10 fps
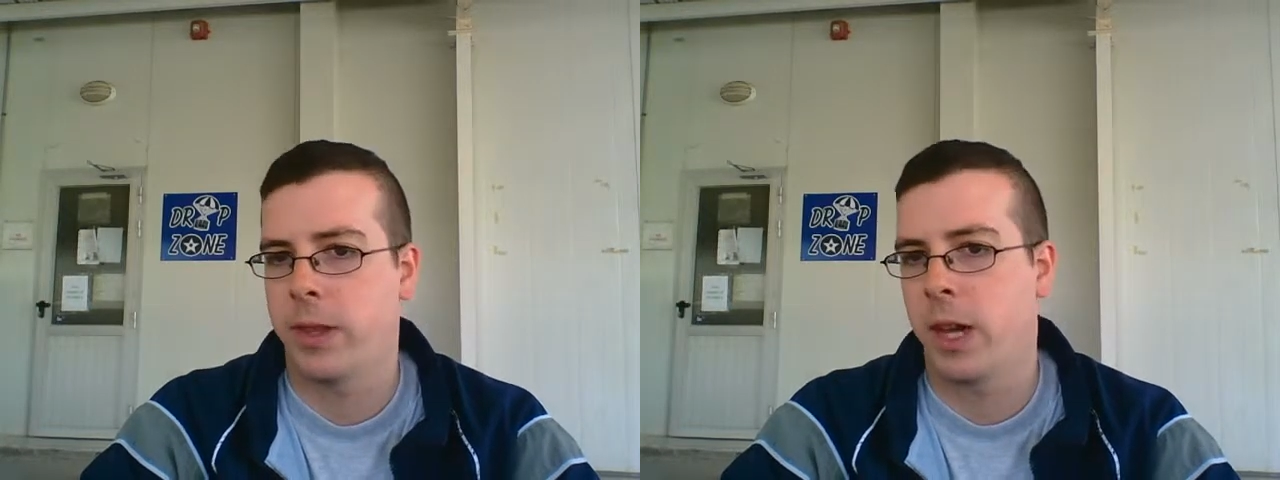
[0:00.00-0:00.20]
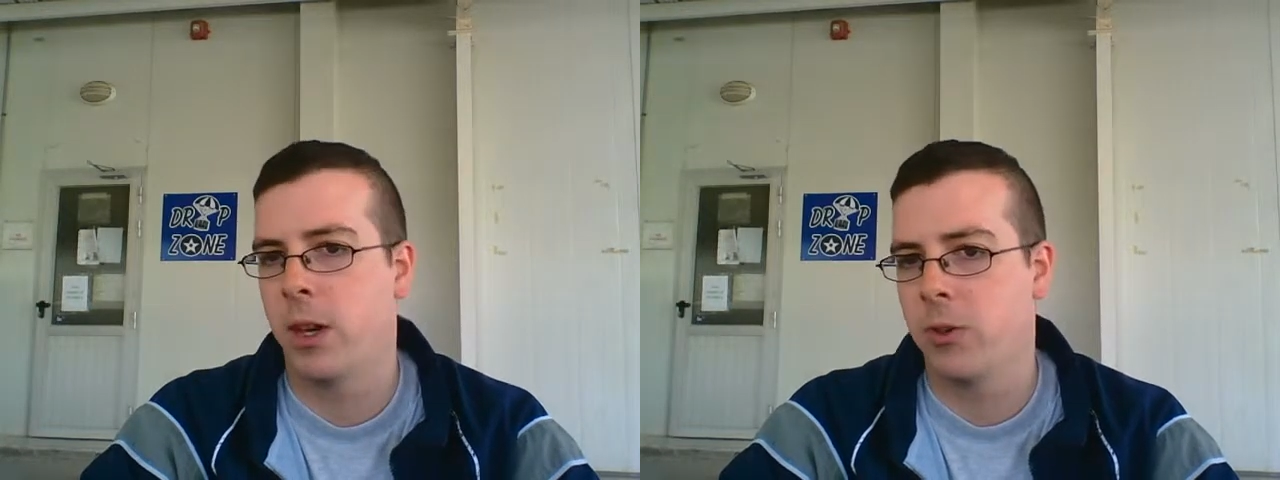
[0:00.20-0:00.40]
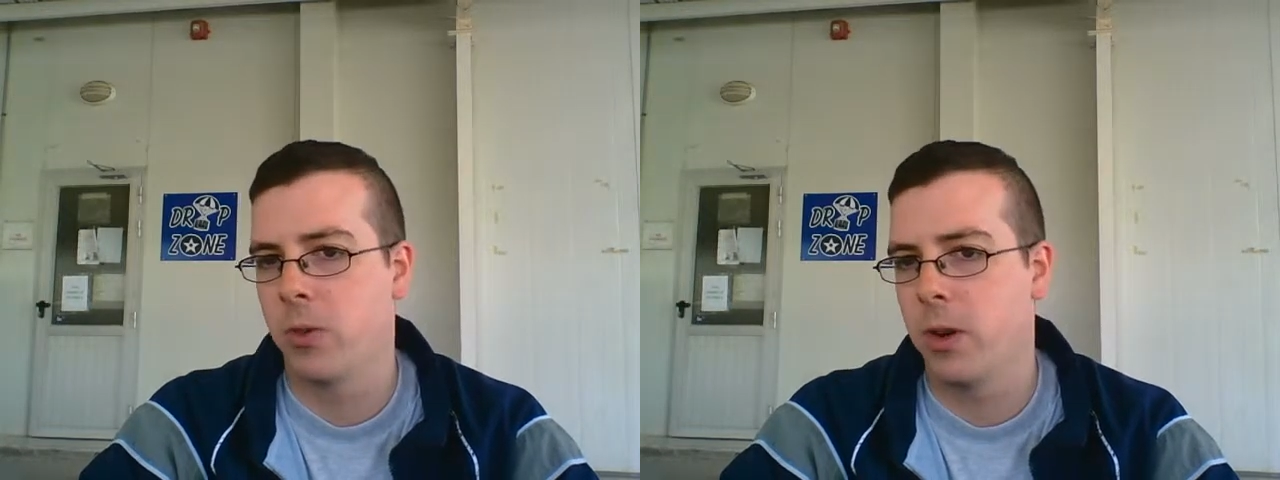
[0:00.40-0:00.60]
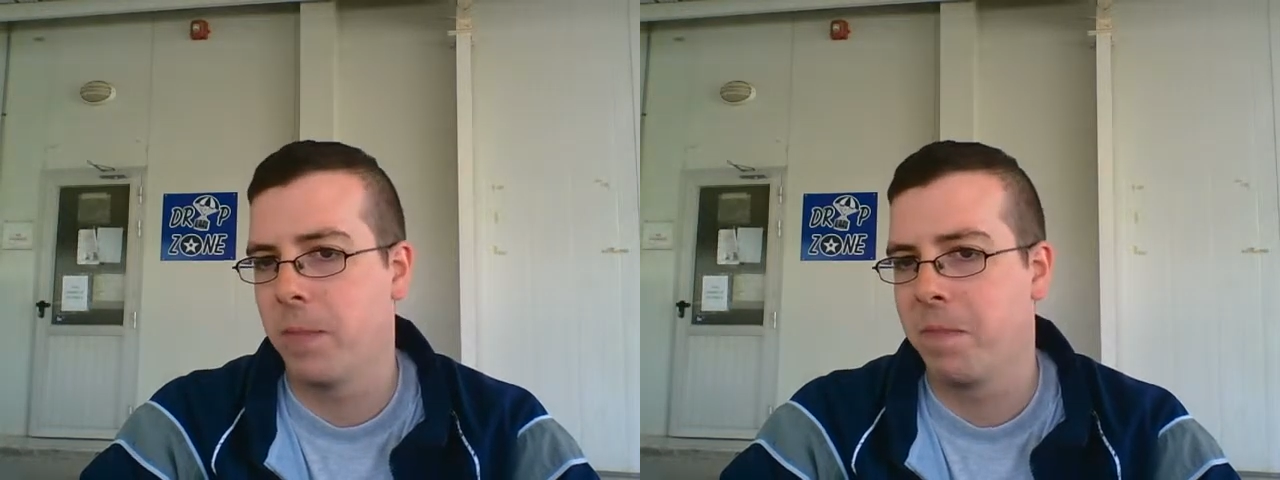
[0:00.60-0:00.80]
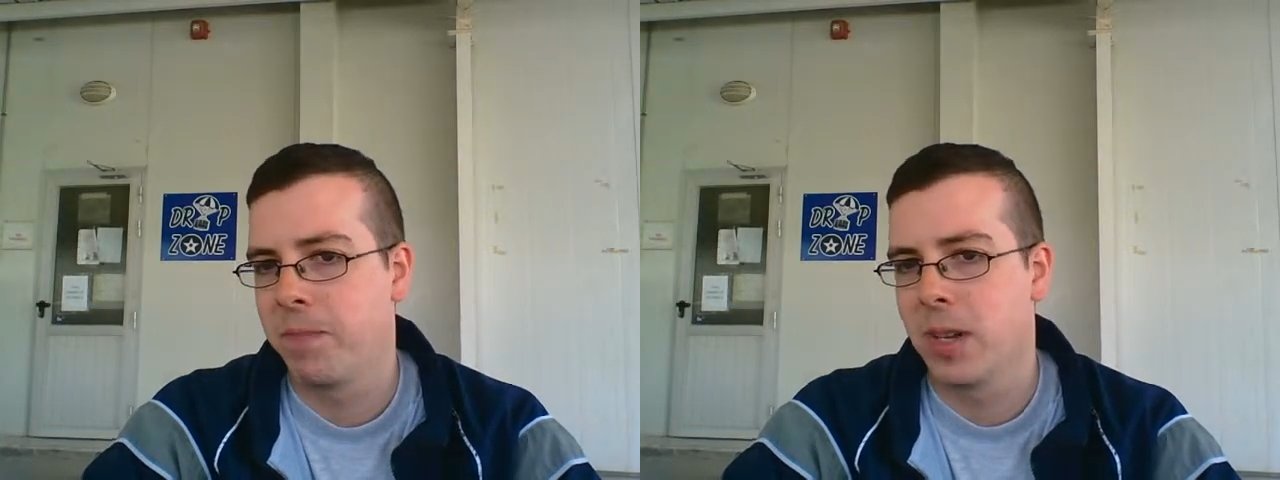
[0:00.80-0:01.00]
With
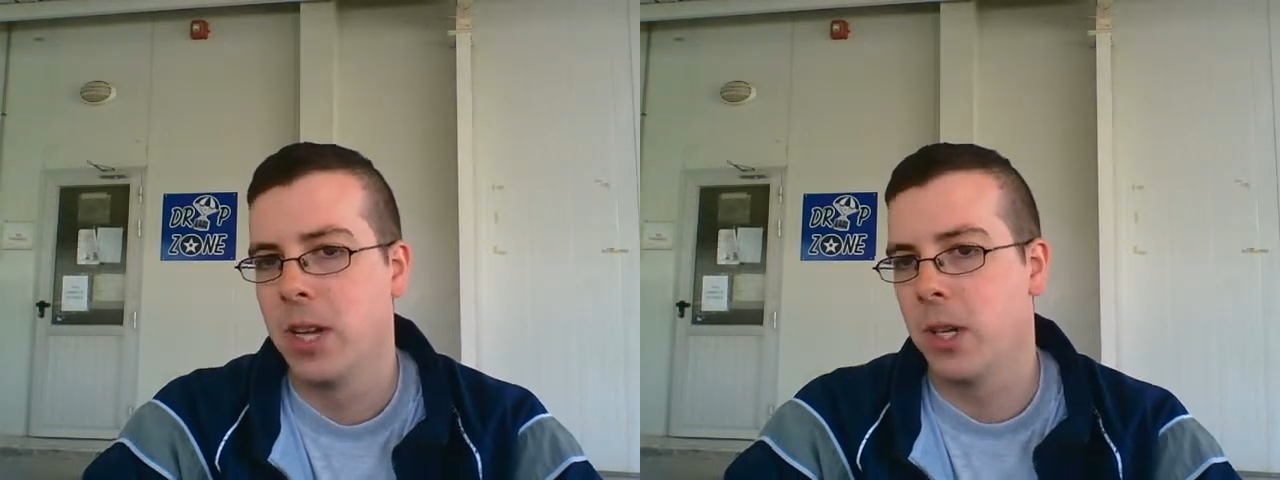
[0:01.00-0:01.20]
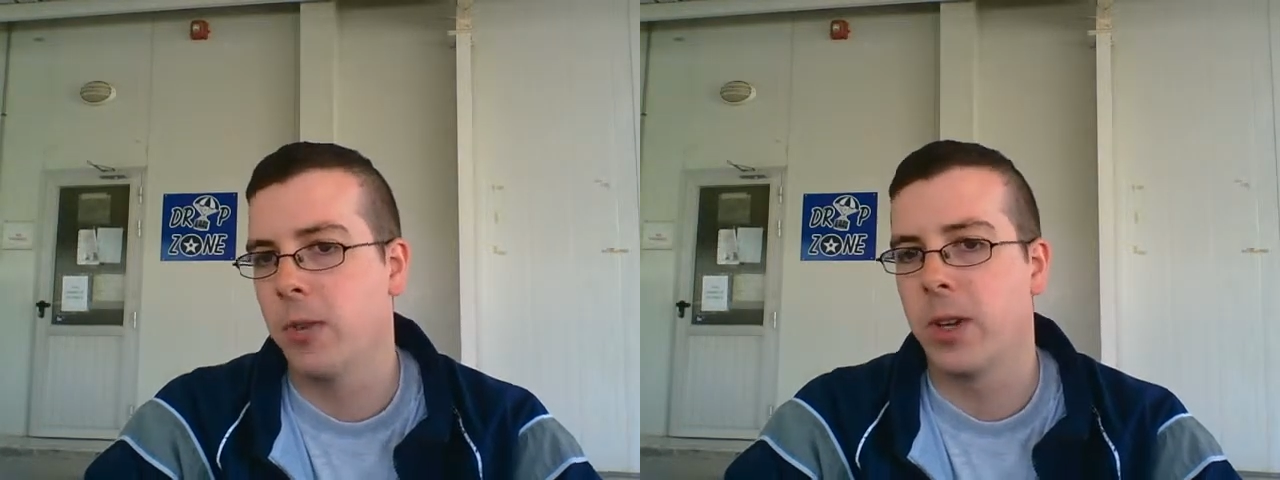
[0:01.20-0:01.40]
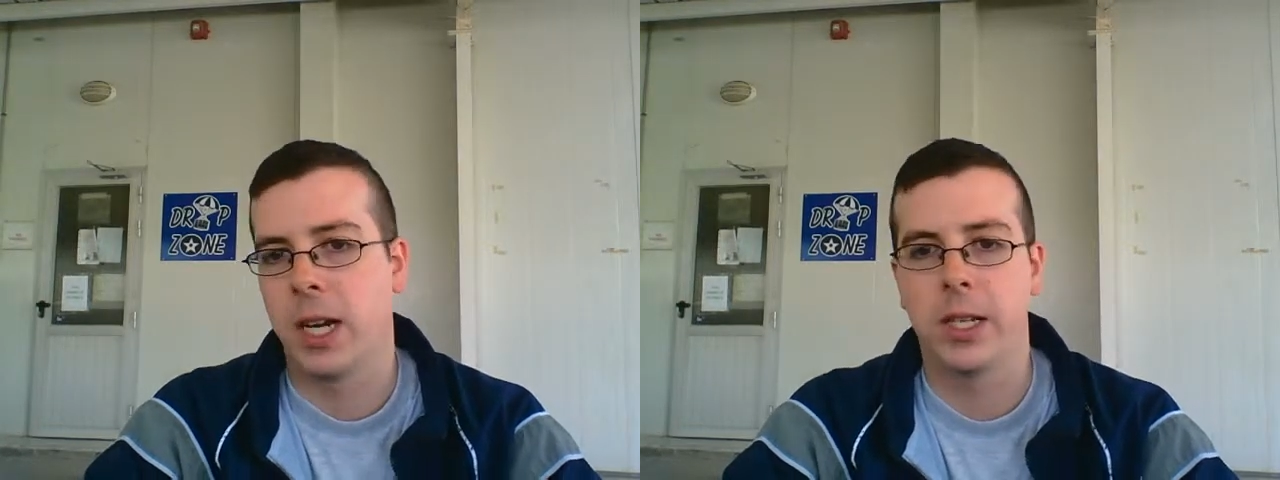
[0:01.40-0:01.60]
Android, you can